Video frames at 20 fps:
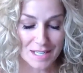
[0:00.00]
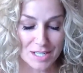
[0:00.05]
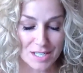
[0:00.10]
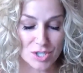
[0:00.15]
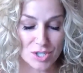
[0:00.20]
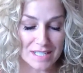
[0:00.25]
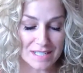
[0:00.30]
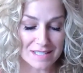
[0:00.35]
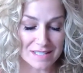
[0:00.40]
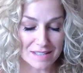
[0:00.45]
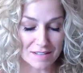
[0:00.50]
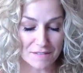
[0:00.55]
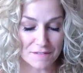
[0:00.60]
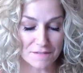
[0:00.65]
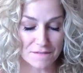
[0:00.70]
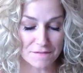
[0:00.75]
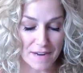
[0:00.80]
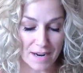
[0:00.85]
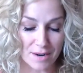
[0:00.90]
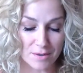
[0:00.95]
She is the
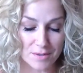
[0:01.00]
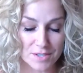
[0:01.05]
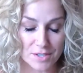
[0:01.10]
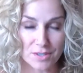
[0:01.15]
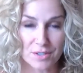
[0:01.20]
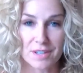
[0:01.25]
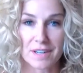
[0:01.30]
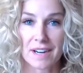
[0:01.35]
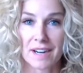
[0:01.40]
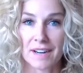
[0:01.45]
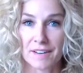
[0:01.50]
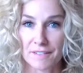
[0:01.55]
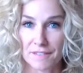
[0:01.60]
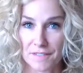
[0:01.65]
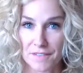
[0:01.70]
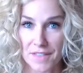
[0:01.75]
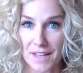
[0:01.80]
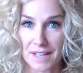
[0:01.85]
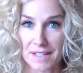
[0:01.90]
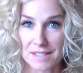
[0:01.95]
founder
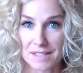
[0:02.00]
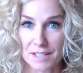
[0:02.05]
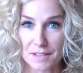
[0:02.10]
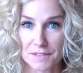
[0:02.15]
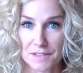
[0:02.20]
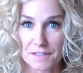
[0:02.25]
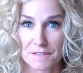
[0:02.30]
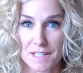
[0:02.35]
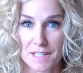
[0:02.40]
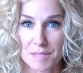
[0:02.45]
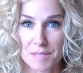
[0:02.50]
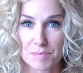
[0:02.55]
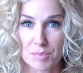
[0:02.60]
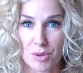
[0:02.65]
of that self-defense